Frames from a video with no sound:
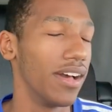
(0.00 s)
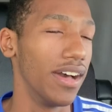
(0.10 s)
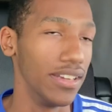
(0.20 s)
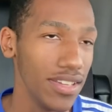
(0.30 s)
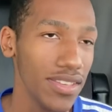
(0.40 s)

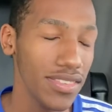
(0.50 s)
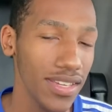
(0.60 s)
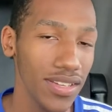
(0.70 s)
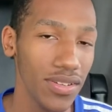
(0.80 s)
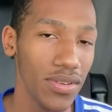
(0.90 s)
Another
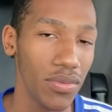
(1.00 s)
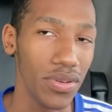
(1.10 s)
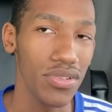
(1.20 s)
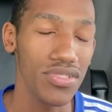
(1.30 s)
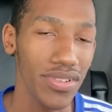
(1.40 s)
thing, when
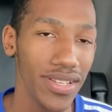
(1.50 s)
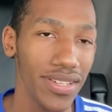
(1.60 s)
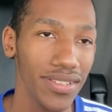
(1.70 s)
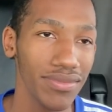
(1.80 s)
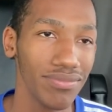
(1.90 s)
you're
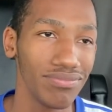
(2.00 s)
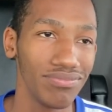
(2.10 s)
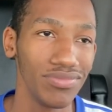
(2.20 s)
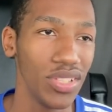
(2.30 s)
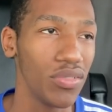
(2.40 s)
training,
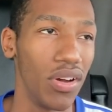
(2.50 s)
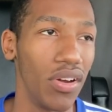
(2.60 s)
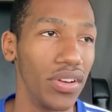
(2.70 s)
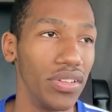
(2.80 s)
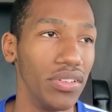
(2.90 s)
don't
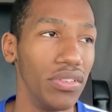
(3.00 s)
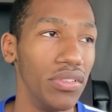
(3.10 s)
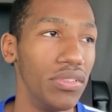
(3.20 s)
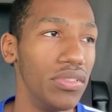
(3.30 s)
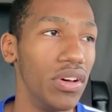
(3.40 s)

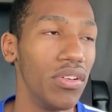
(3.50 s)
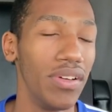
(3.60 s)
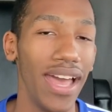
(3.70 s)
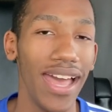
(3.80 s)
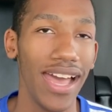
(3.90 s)
argue. Don't
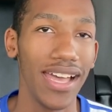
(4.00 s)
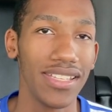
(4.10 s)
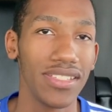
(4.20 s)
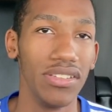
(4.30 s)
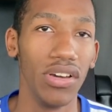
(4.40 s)

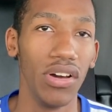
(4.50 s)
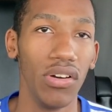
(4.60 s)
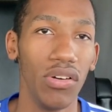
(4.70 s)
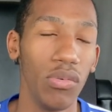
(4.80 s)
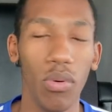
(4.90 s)
ask, you
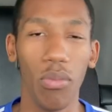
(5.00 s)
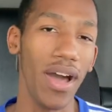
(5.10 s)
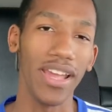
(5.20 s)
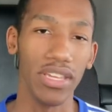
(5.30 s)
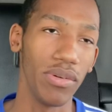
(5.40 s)
know, well,
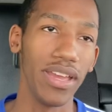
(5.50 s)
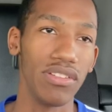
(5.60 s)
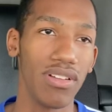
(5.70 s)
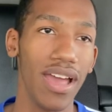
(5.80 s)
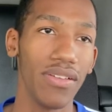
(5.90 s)
why you ain't
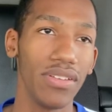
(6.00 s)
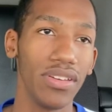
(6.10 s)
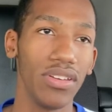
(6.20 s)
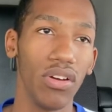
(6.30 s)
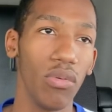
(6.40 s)
driving,
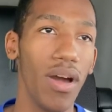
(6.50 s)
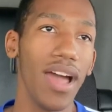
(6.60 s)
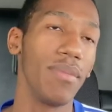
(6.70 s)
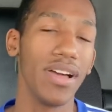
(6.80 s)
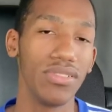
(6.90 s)
or
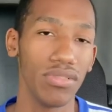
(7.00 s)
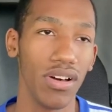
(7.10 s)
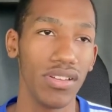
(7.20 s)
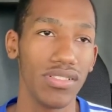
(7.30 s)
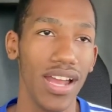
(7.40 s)
why am I doing
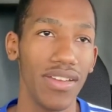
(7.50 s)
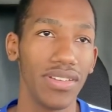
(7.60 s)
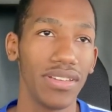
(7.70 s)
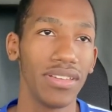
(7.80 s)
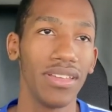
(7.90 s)
all the
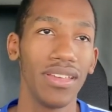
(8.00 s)
driving?